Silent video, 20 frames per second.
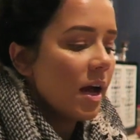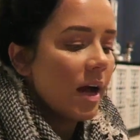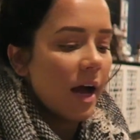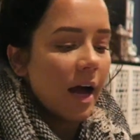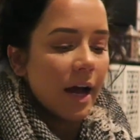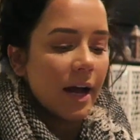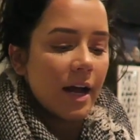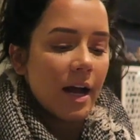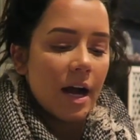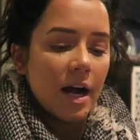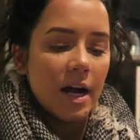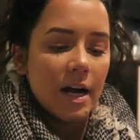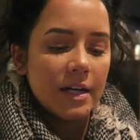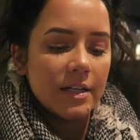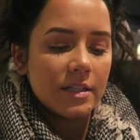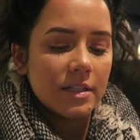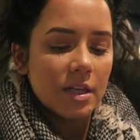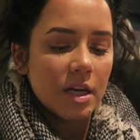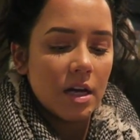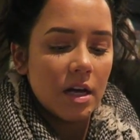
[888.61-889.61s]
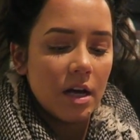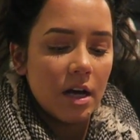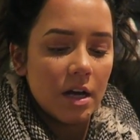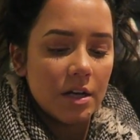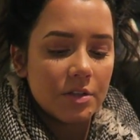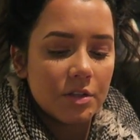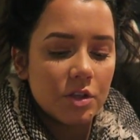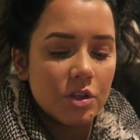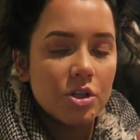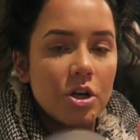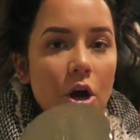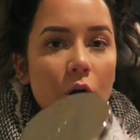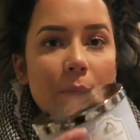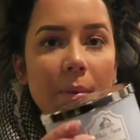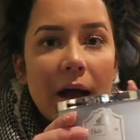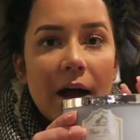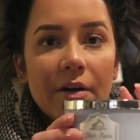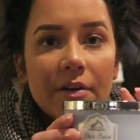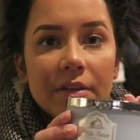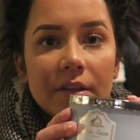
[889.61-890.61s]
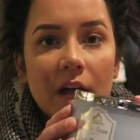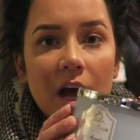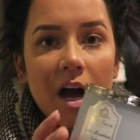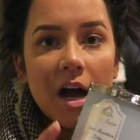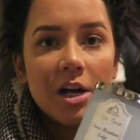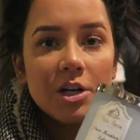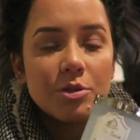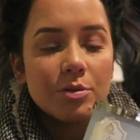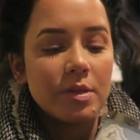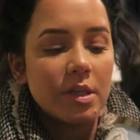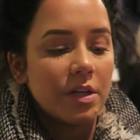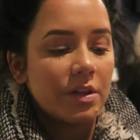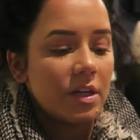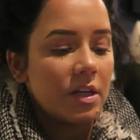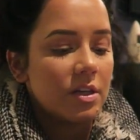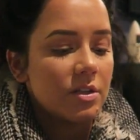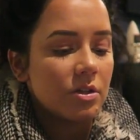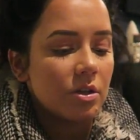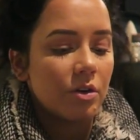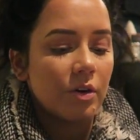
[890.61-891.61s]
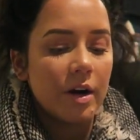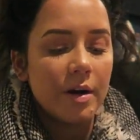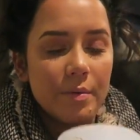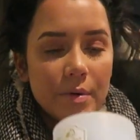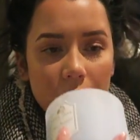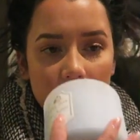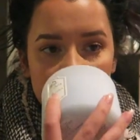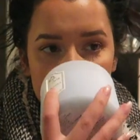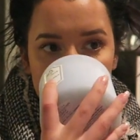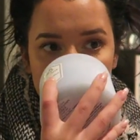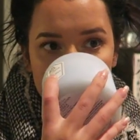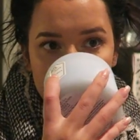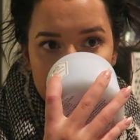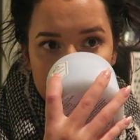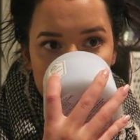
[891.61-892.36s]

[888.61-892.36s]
I got Snow Mountain Lodge, which I think is a great one